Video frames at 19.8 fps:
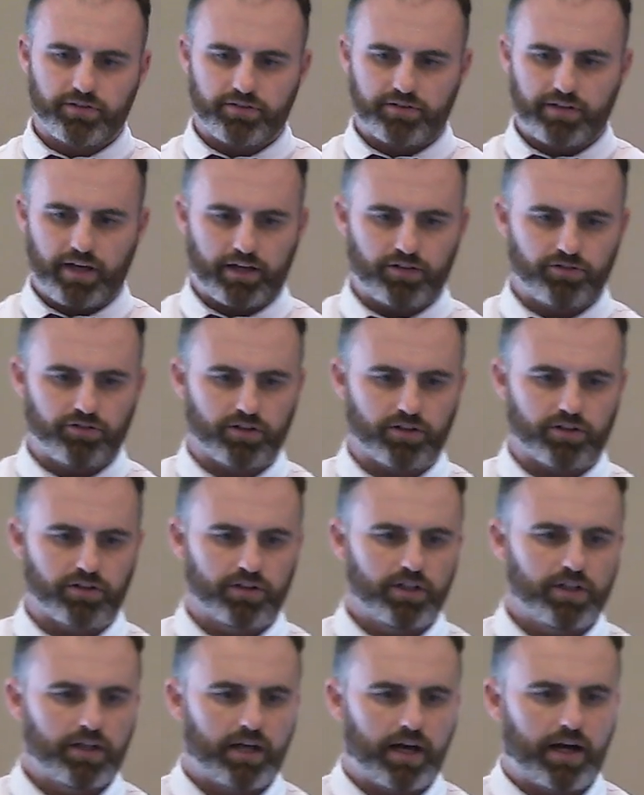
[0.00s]
second year
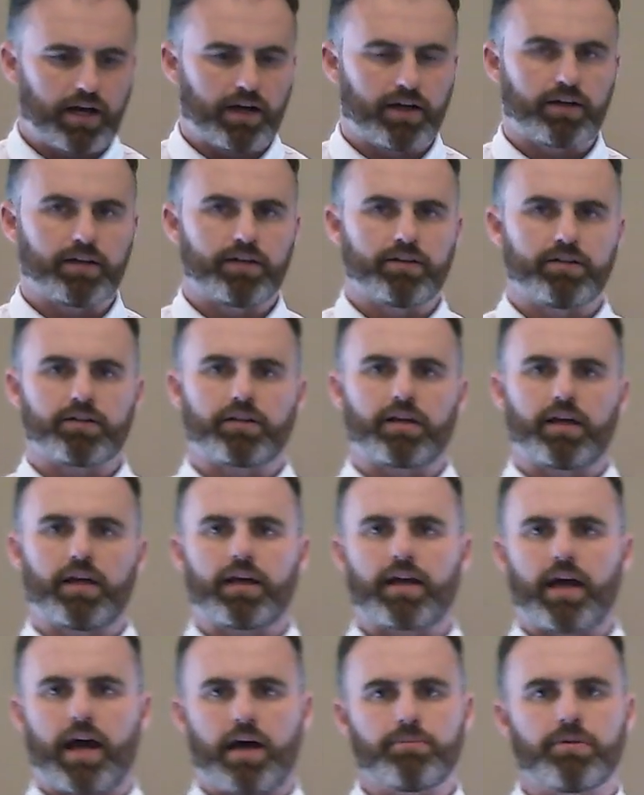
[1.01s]
it
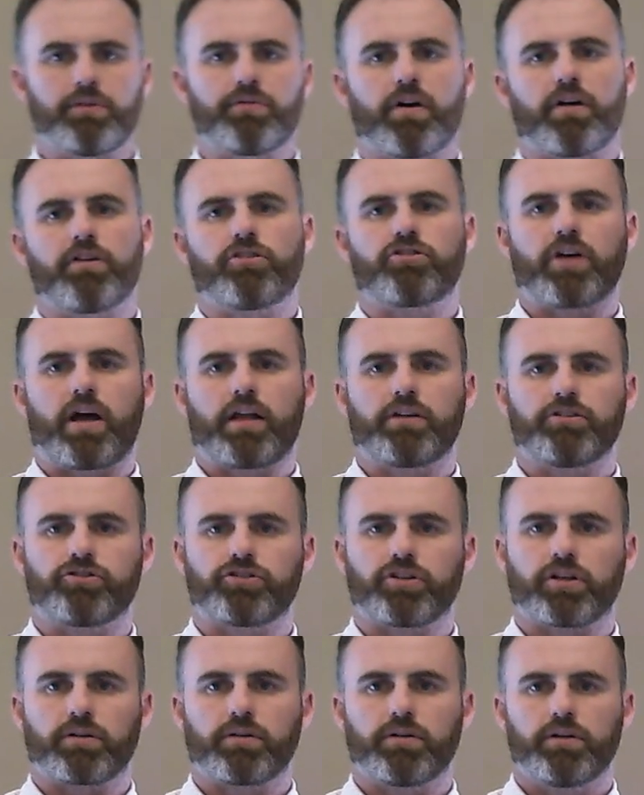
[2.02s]
can be very
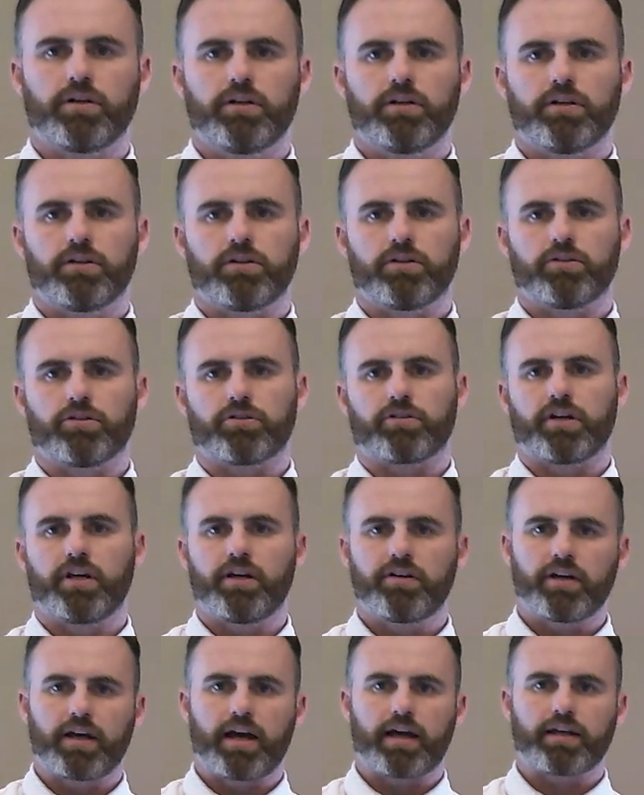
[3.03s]
challenging. You know, they're
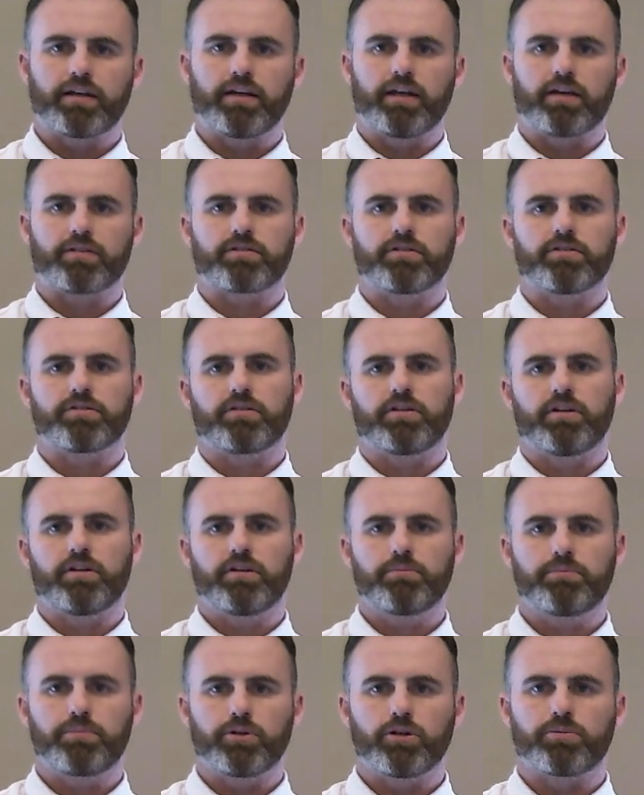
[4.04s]
hitting adolescence, they're hitting
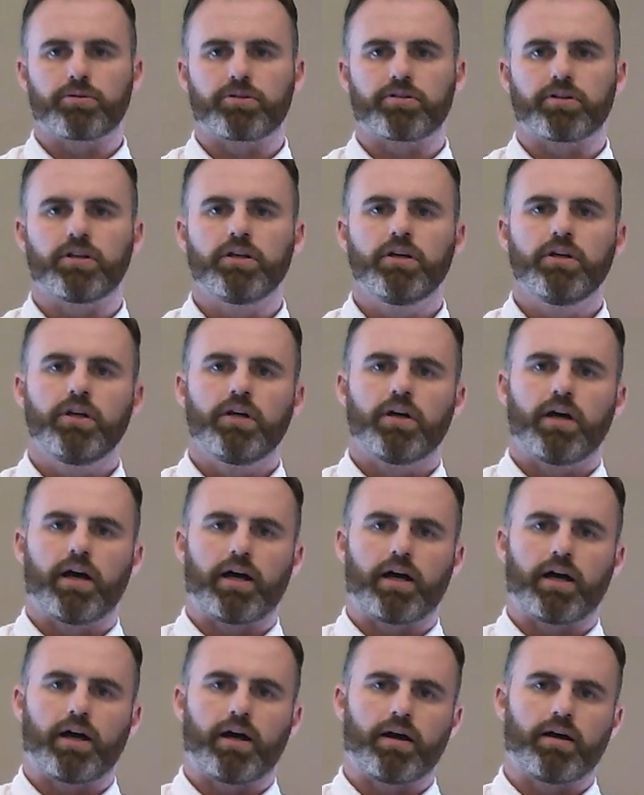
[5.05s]
puberty,
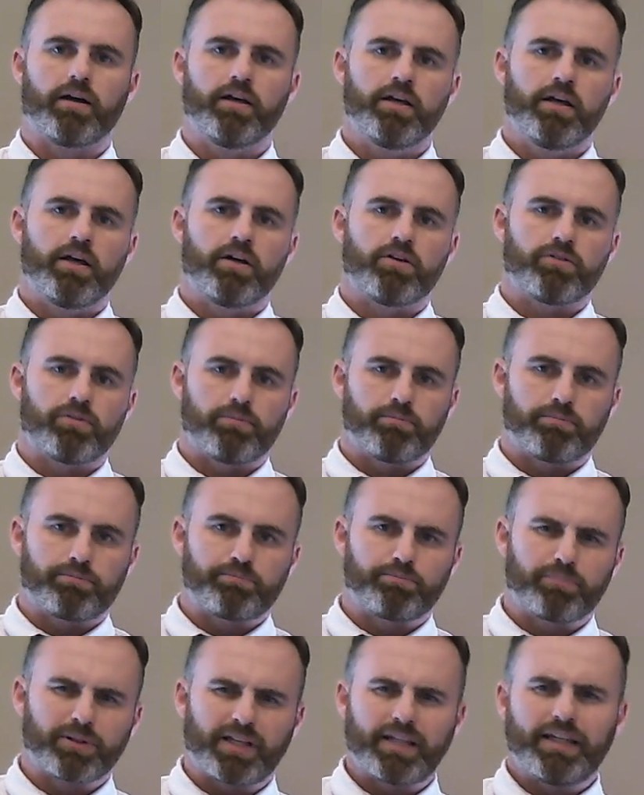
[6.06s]

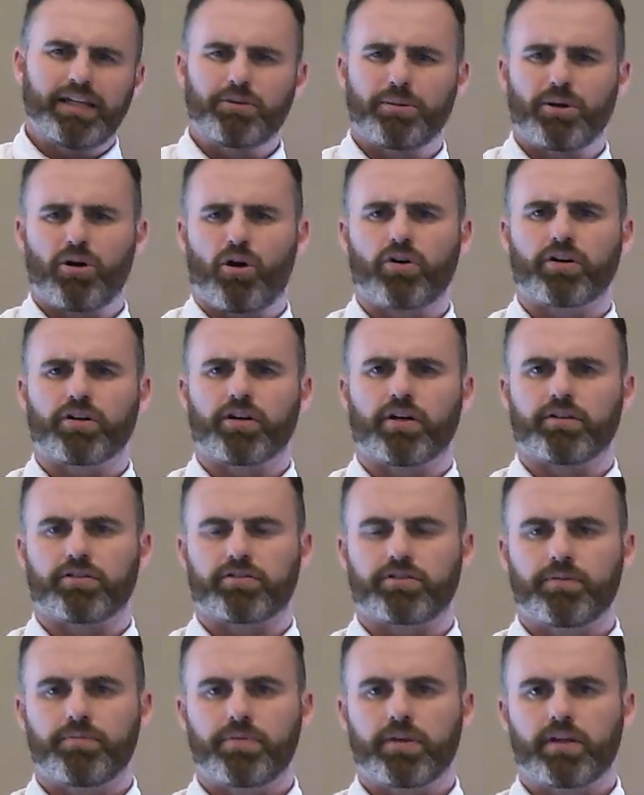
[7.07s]
but they need to be
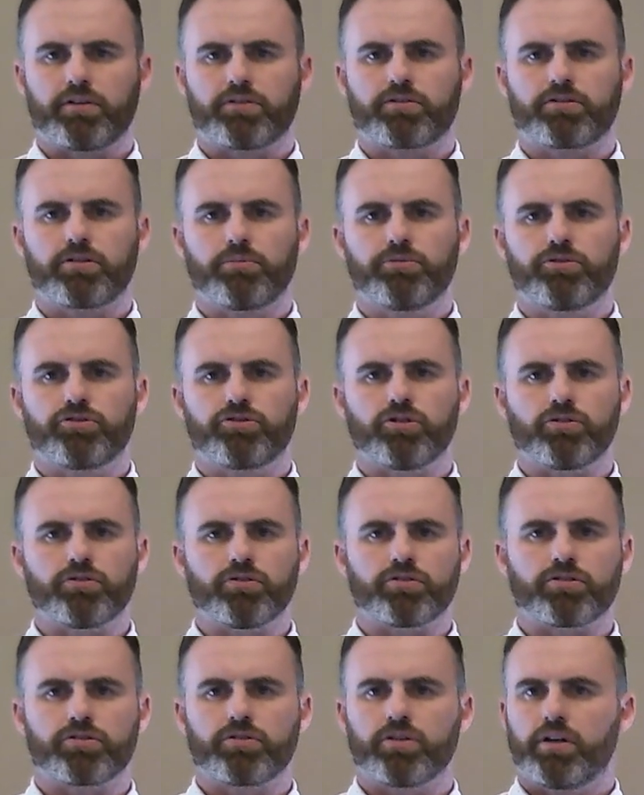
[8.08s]
organised. Some
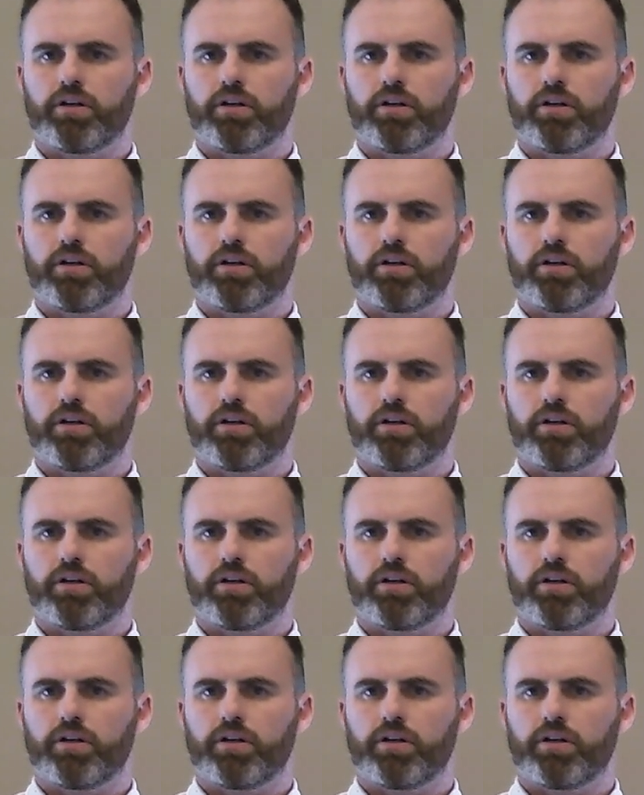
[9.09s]
students